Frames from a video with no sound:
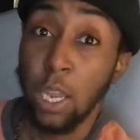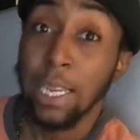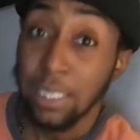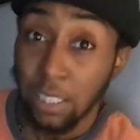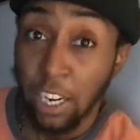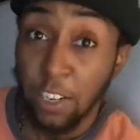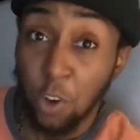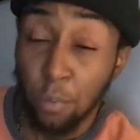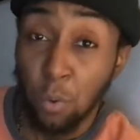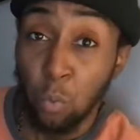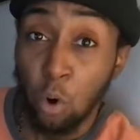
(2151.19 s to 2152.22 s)
stand
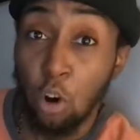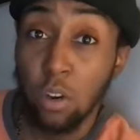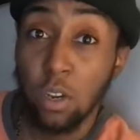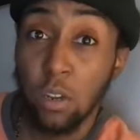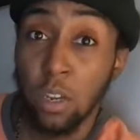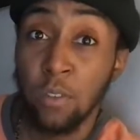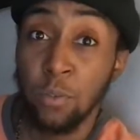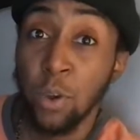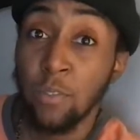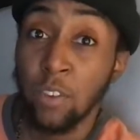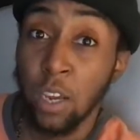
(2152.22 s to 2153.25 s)
up and walk if you
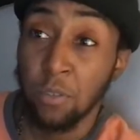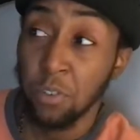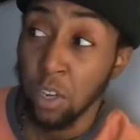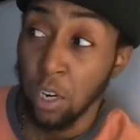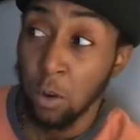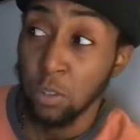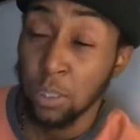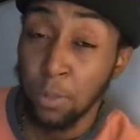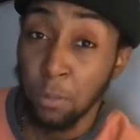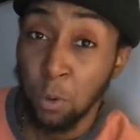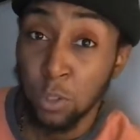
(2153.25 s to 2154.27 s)
have not figured out some
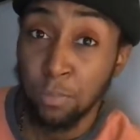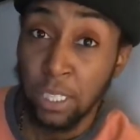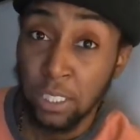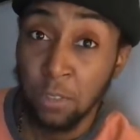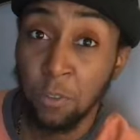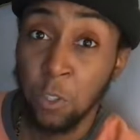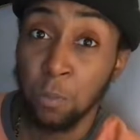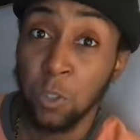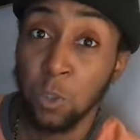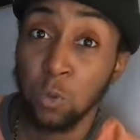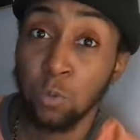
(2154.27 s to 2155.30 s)
of the most basic
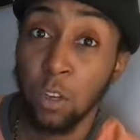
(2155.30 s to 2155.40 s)
fundamental